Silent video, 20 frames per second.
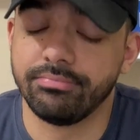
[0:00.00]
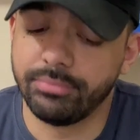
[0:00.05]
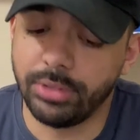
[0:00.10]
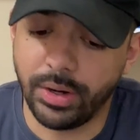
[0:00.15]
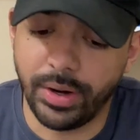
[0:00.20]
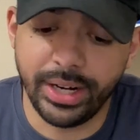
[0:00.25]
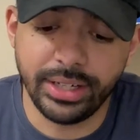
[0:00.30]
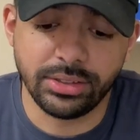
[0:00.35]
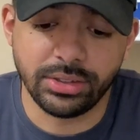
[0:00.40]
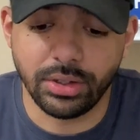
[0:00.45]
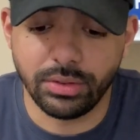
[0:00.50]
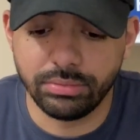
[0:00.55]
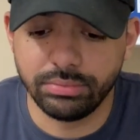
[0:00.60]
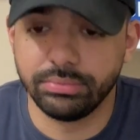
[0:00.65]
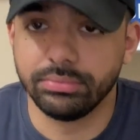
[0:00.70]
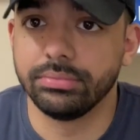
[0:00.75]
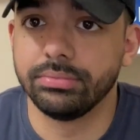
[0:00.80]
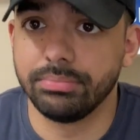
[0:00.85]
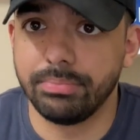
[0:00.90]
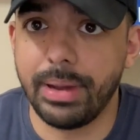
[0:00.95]
All right. So
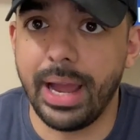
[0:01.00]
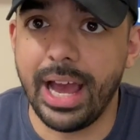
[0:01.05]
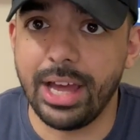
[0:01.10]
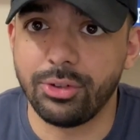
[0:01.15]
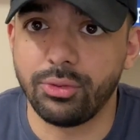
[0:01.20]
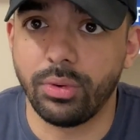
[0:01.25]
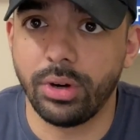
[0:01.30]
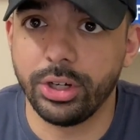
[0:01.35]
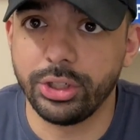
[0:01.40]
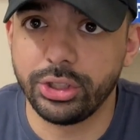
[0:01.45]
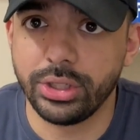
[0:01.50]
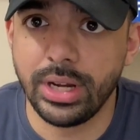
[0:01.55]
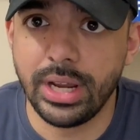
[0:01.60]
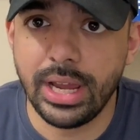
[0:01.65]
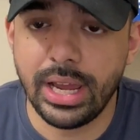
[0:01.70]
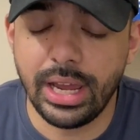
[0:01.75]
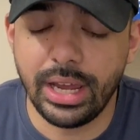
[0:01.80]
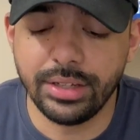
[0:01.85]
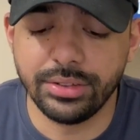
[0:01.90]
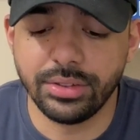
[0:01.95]
pass rush
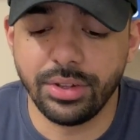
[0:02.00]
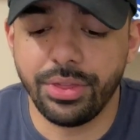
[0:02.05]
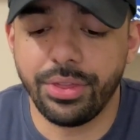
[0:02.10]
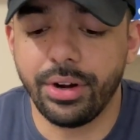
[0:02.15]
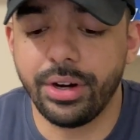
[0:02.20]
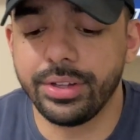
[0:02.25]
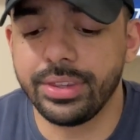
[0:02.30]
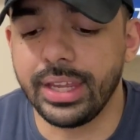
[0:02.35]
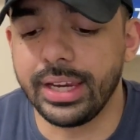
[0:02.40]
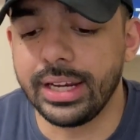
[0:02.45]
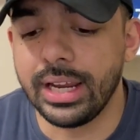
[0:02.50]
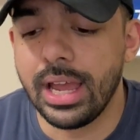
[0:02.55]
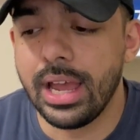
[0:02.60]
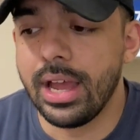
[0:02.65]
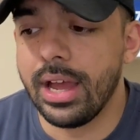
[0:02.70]
is the third thing.